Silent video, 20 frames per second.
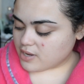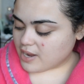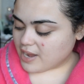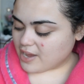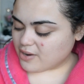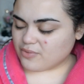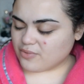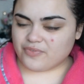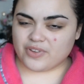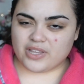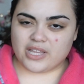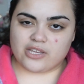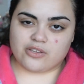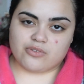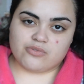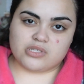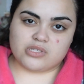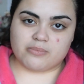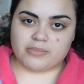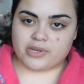I don't feel like
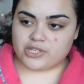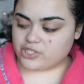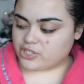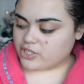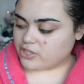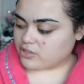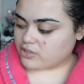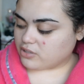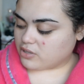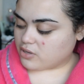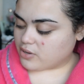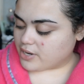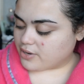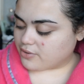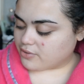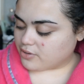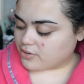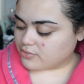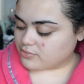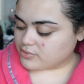using my Sheer Glow. I don't
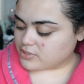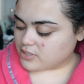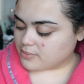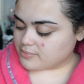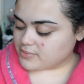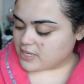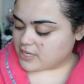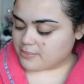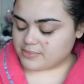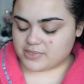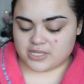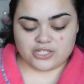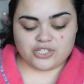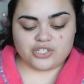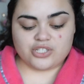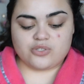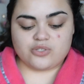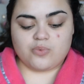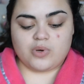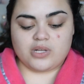know. Sometimes I
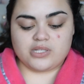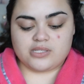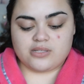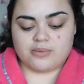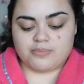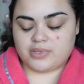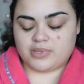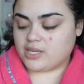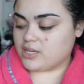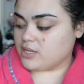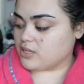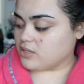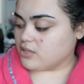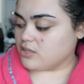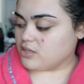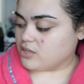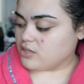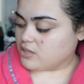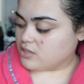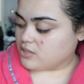just want something
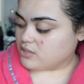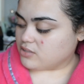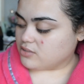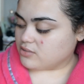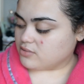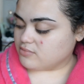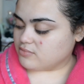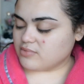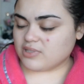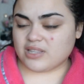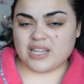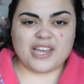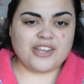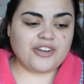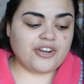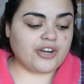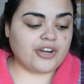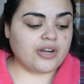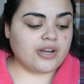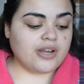
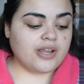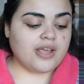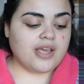lighter.